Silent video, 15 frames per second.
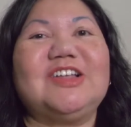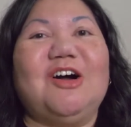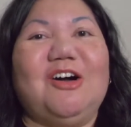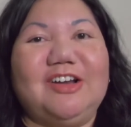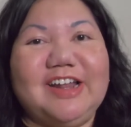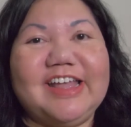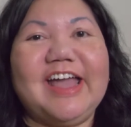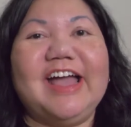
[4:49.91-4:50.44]

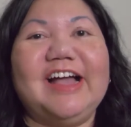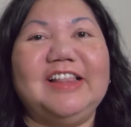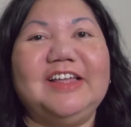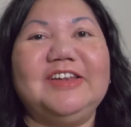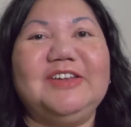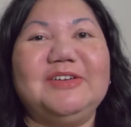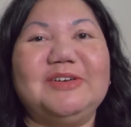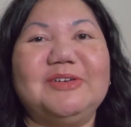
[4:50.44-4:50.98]
on the
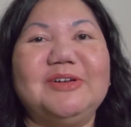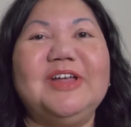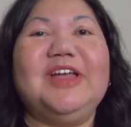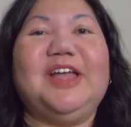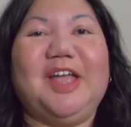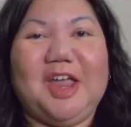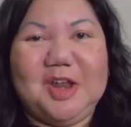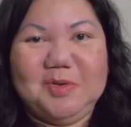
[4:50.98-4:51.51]
calendar,
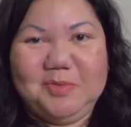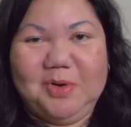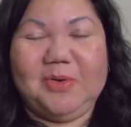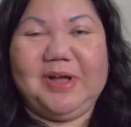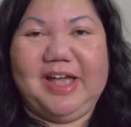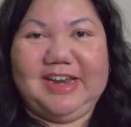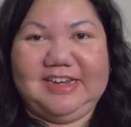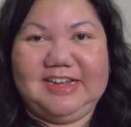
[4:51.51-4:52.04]
it will
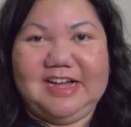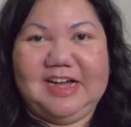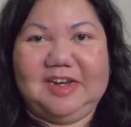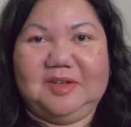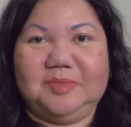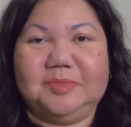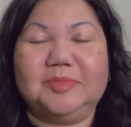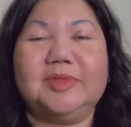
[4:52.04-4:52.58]
get
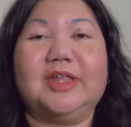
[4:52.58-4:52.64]
done.